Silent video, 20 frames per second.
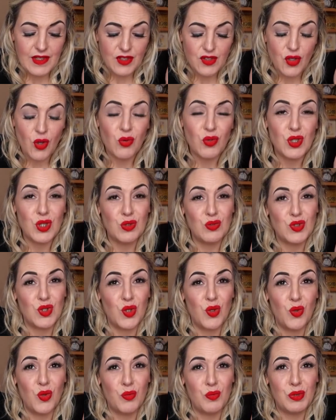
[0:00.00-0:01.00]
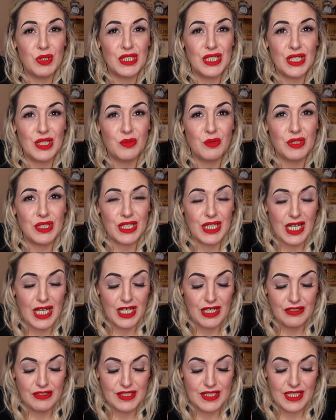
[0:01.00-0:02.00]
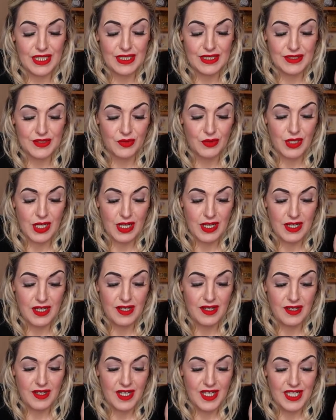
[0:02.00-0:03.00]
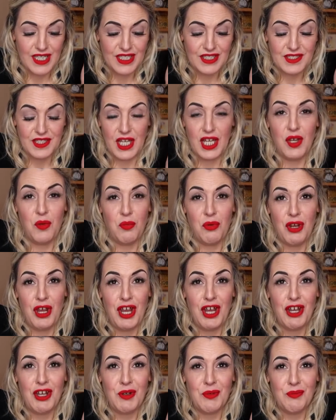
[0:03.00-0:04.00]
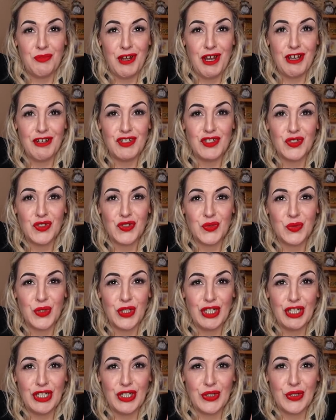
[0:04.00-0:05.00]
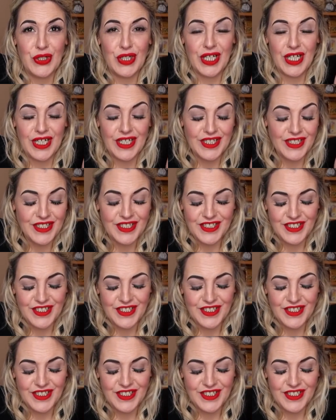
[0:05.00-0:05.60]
Don't lose hope with like what the card says, okay? Say a prayer. Prayer does work, okay?